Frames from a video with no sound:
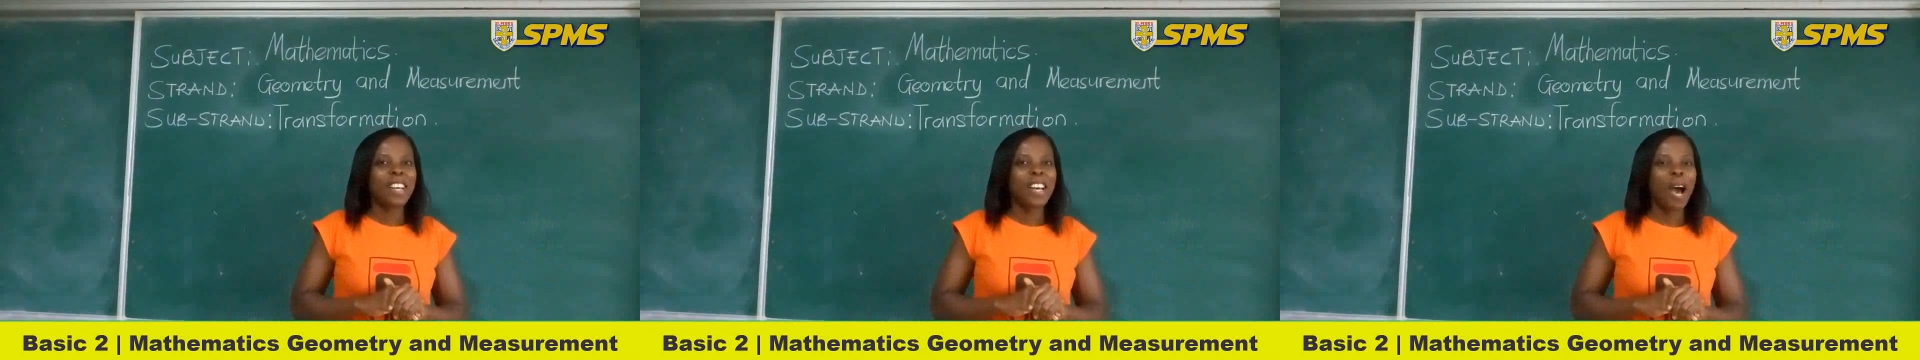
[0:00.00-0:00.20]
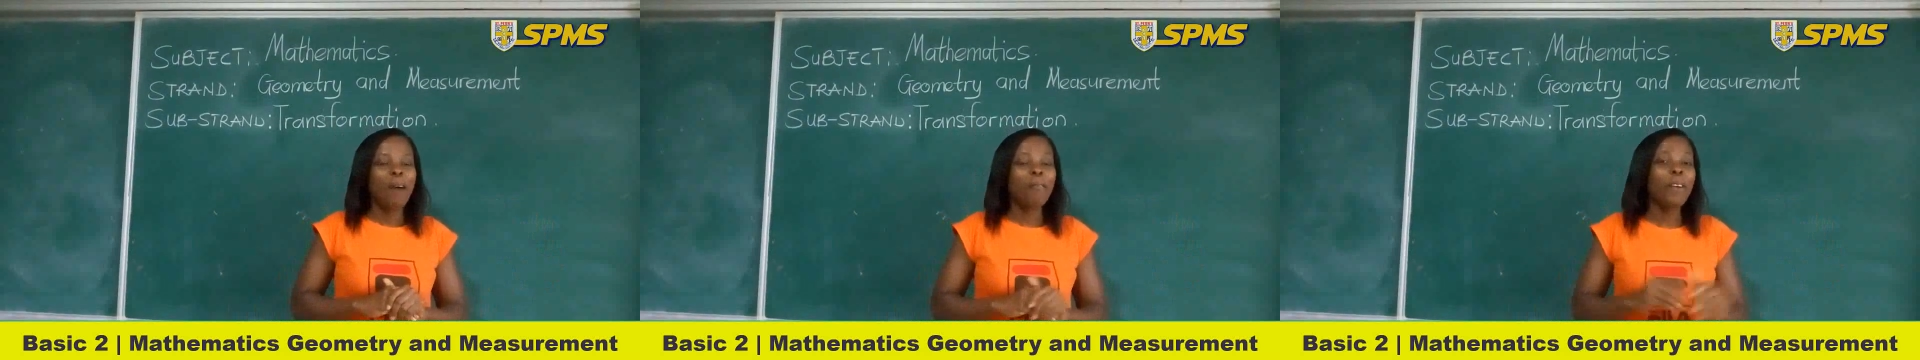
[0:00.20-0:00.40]

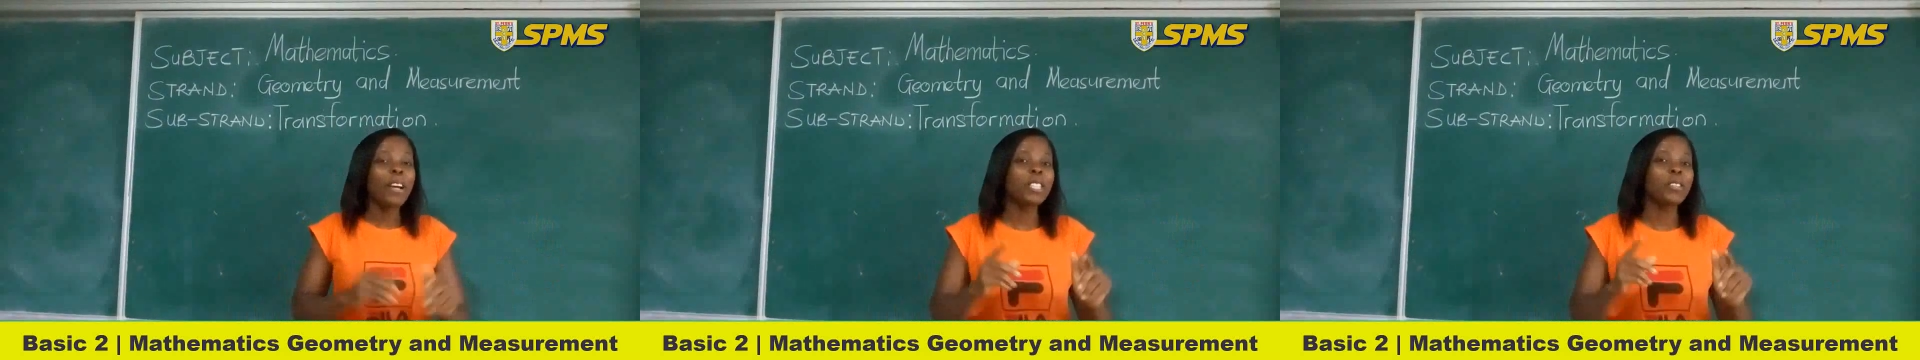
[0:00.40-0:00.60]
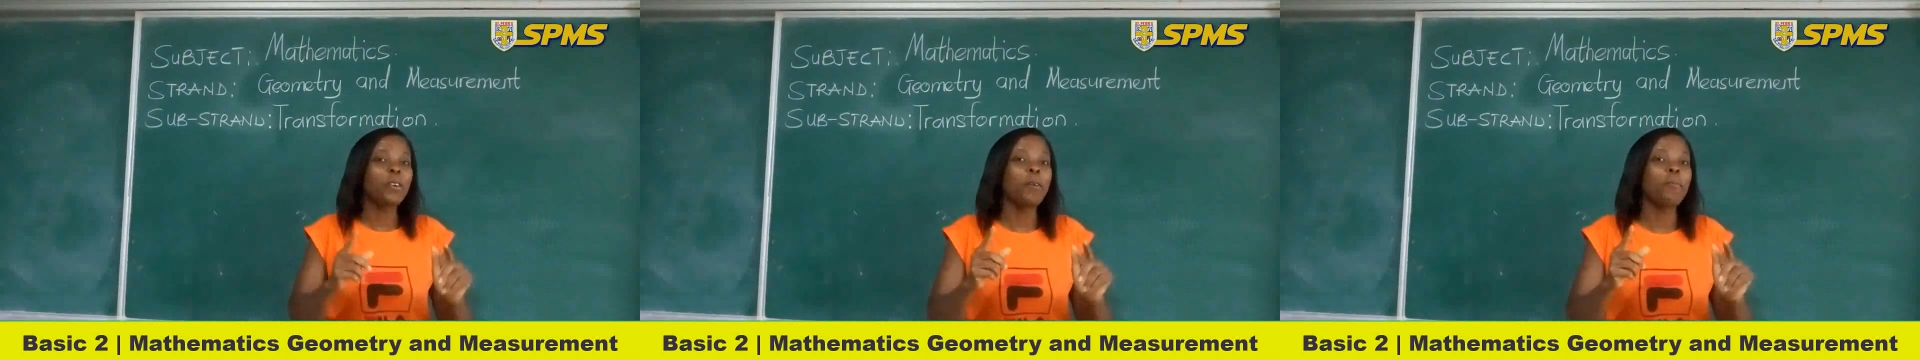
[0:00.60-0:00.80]
I'm
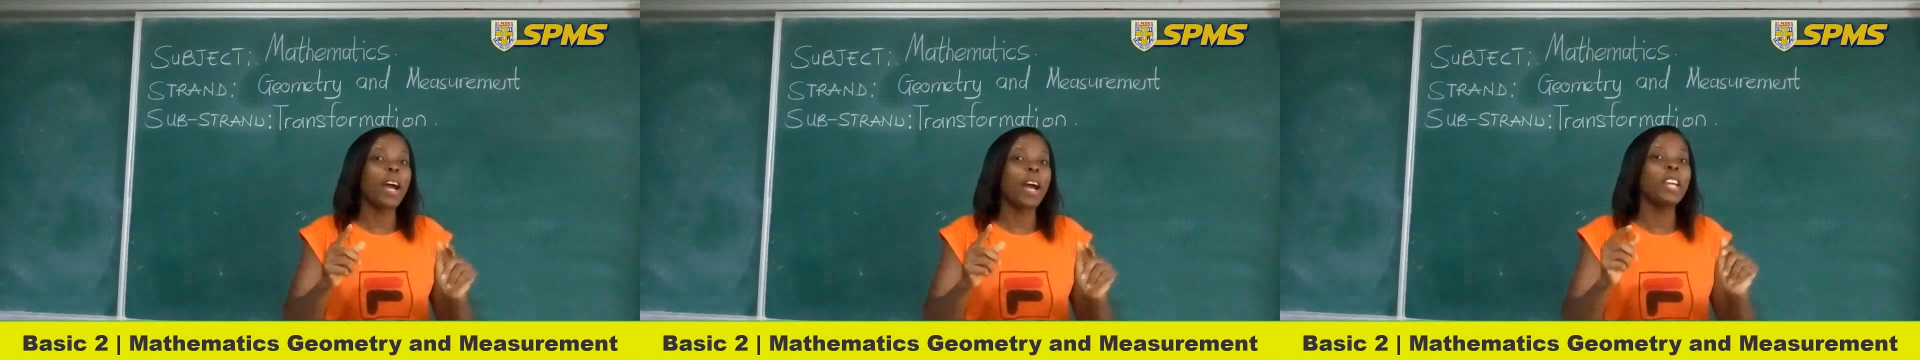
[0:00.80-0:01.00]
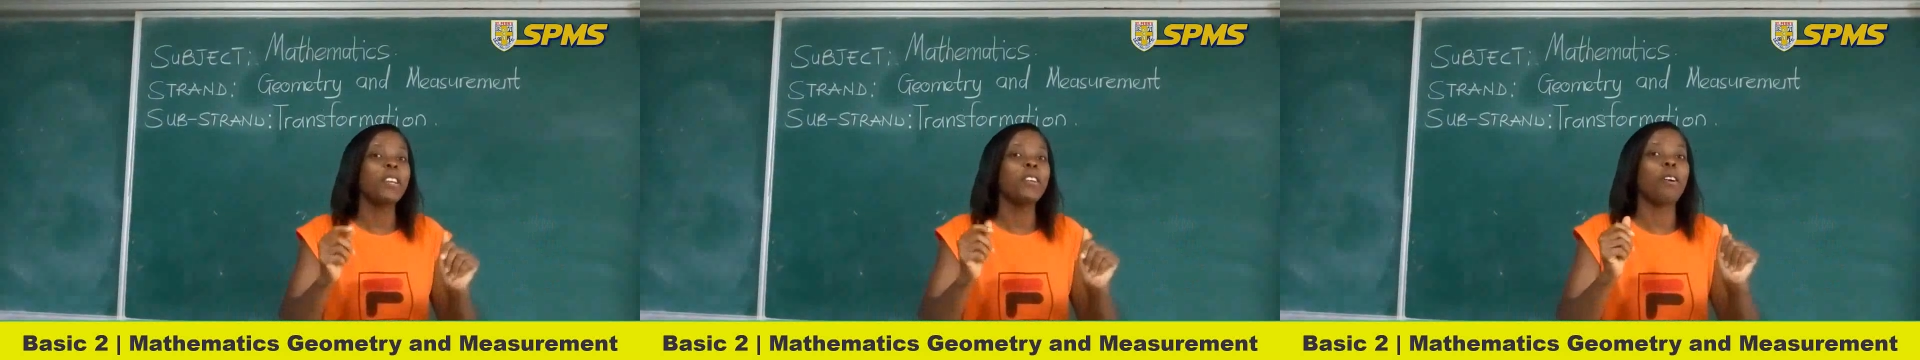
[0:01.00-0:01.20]
going to
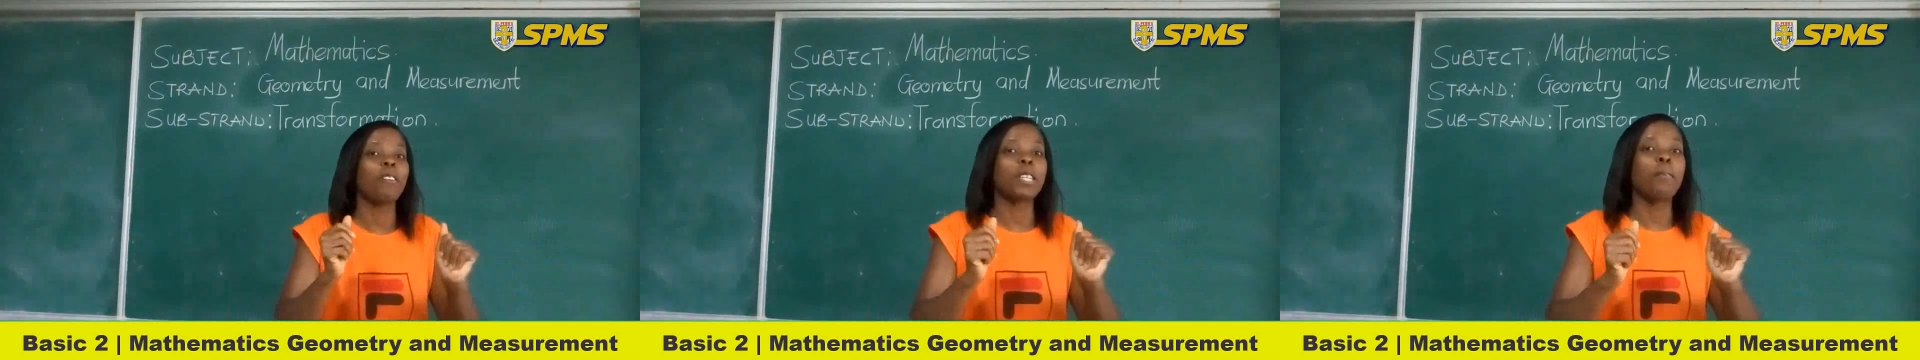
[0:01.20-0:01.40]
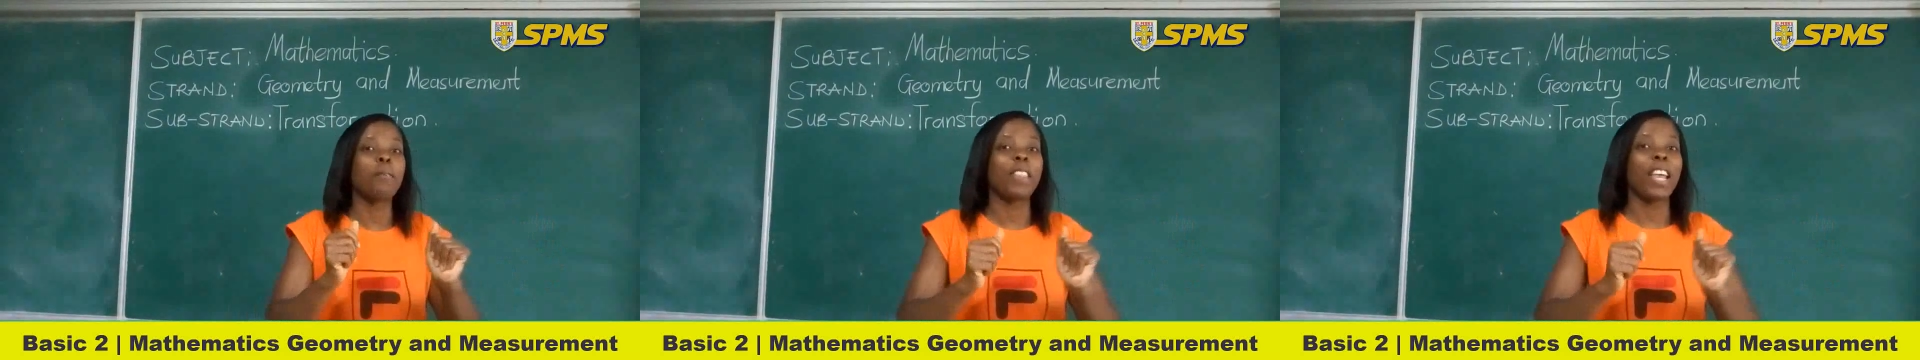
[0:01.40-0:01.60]
remind you of
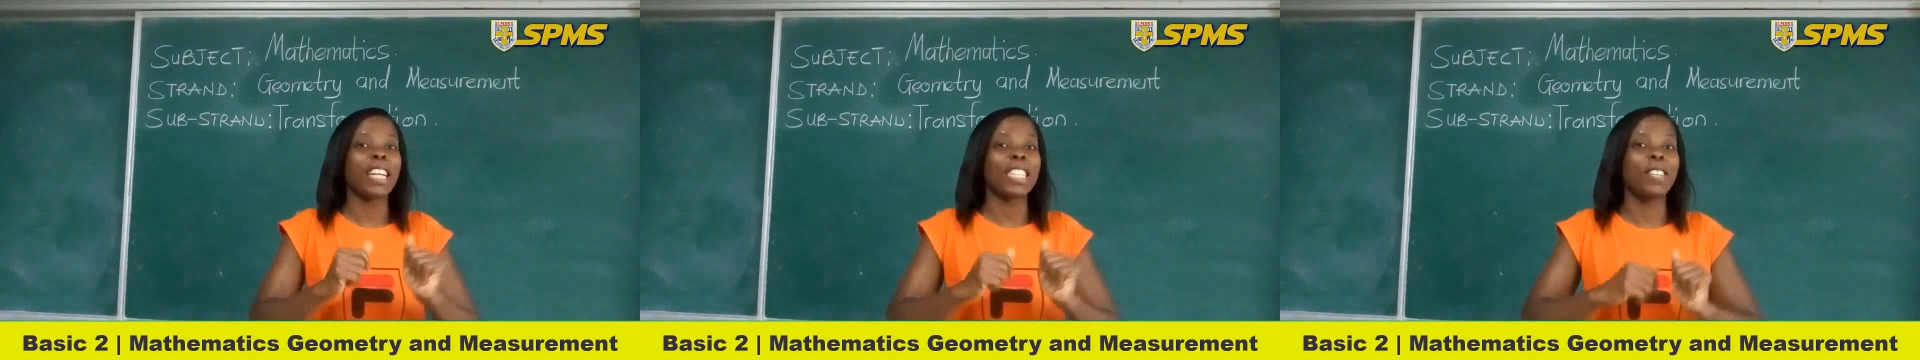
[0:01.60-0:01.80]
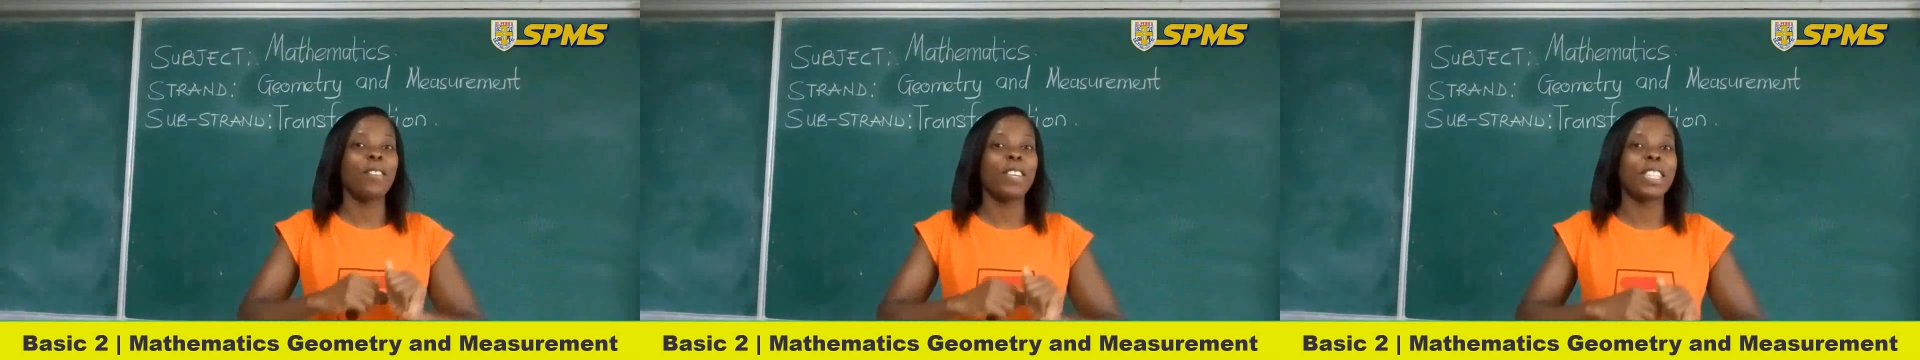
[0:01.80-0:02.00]
some of the
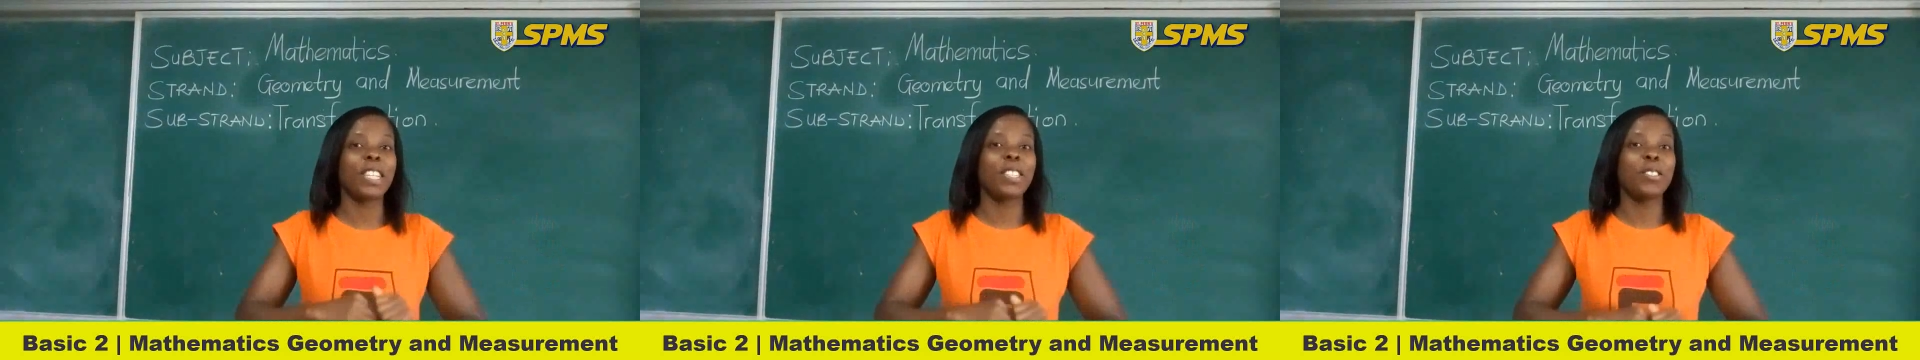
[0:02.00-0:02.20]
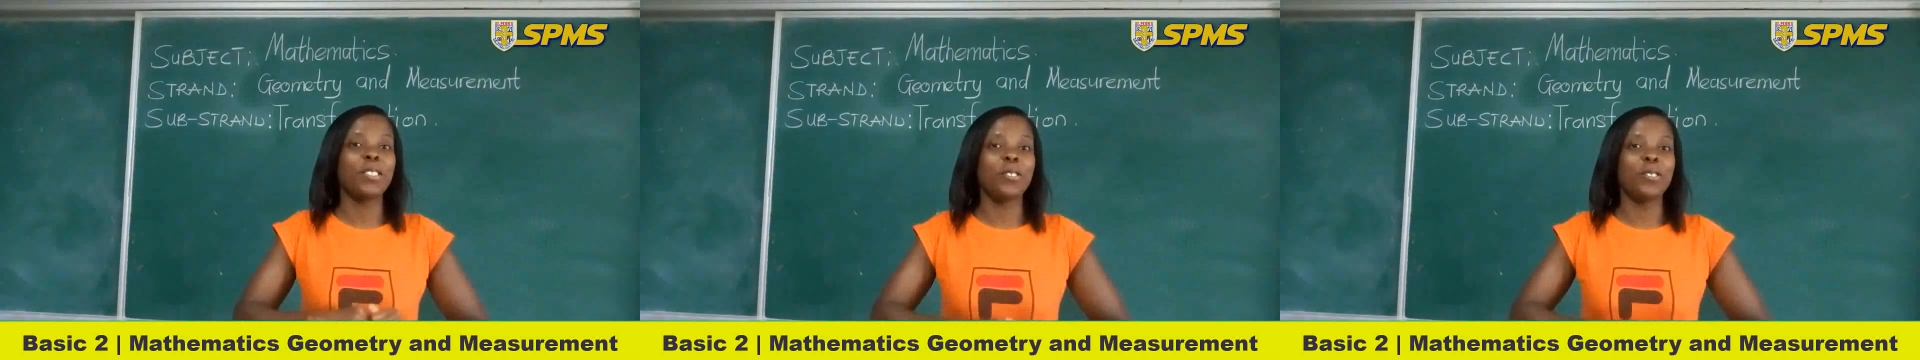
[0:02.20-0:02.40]

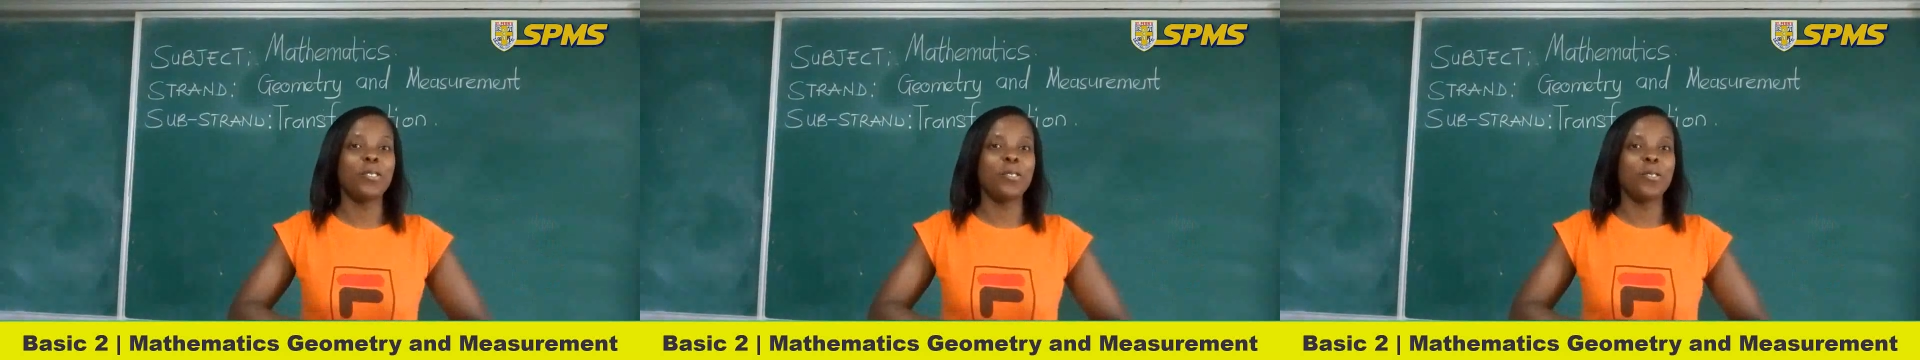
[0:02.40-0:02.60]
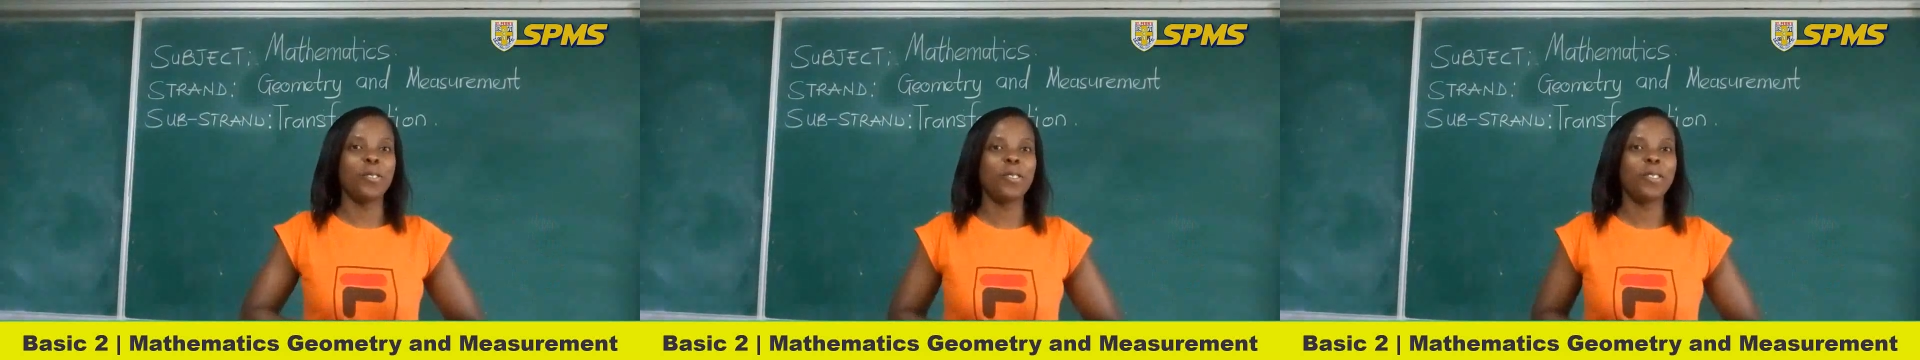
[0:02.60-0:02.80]
activities you
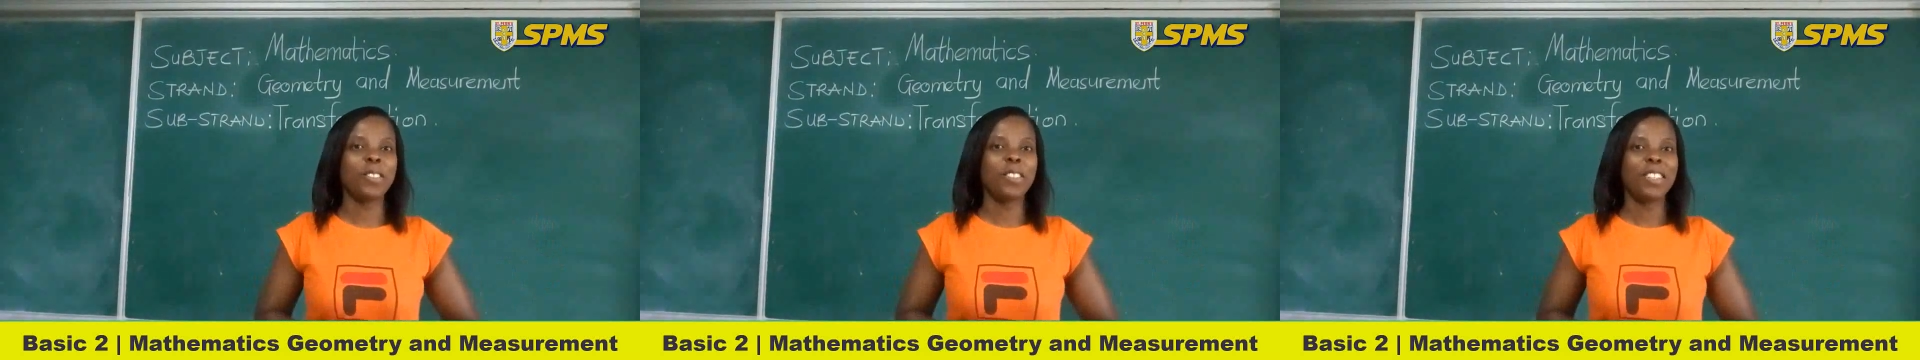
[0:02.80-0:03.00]
do.